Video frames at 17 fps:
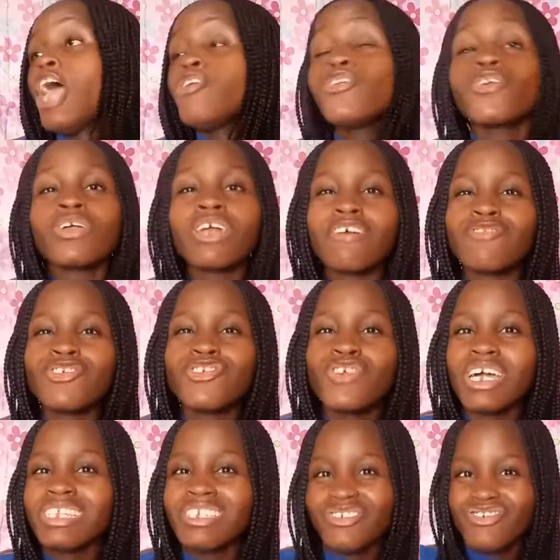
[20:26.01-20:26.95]
You don't have to
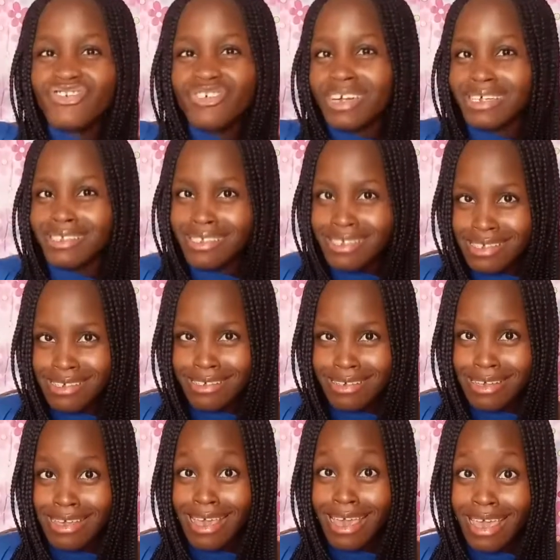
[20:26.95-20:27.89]
join the trend.
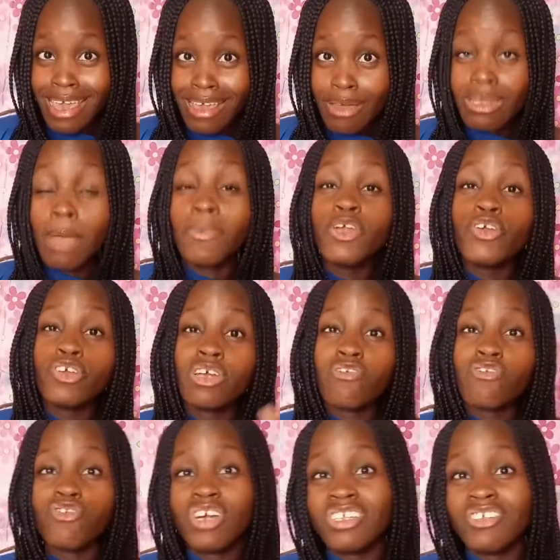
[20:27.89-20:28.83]
What I mean, you
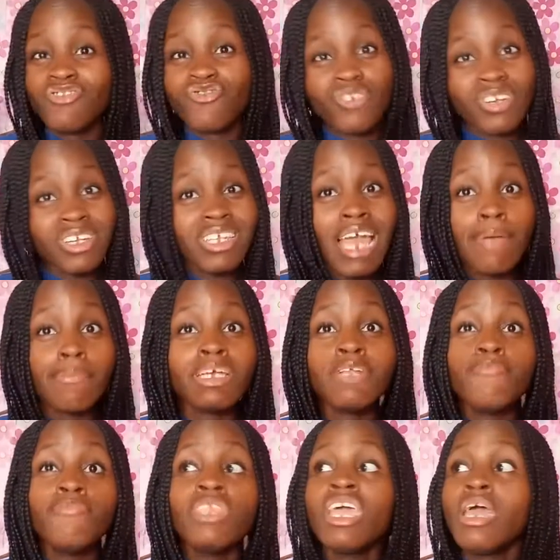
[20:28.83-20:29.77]
don't have to join the trend. I
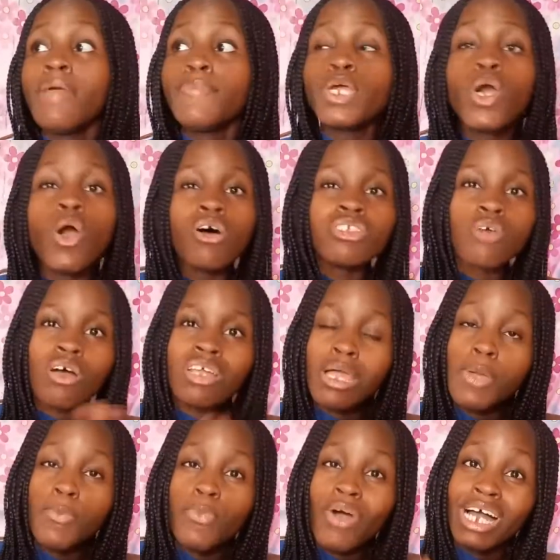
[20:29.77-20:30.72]
mean, because
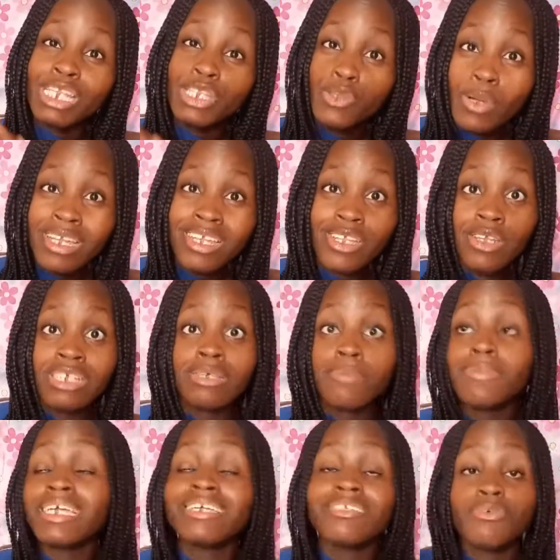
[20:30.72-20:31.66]
other people are doing it
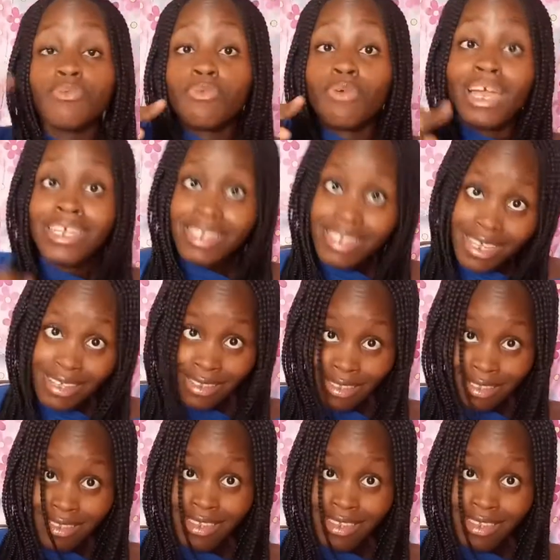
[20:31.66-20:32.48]
doesn't make it the right thing.